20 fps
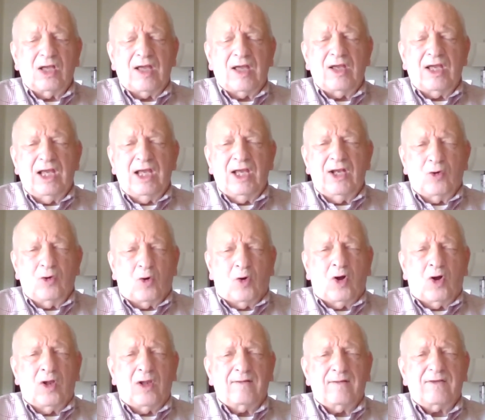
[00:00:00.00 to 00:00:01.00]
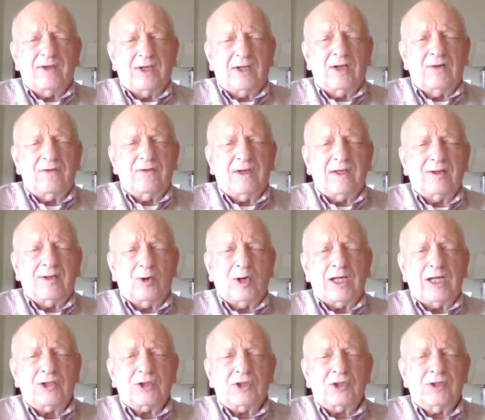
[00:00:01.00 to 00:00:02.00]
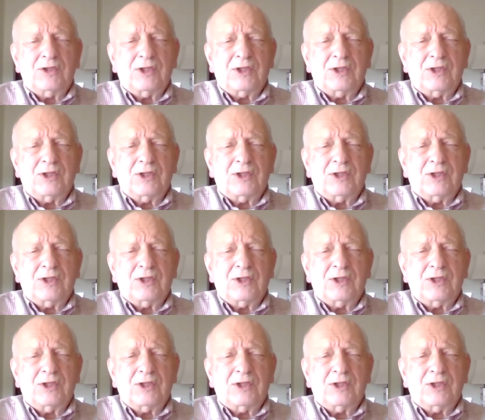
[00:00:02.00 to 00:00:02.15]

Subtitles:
in all of the configurations,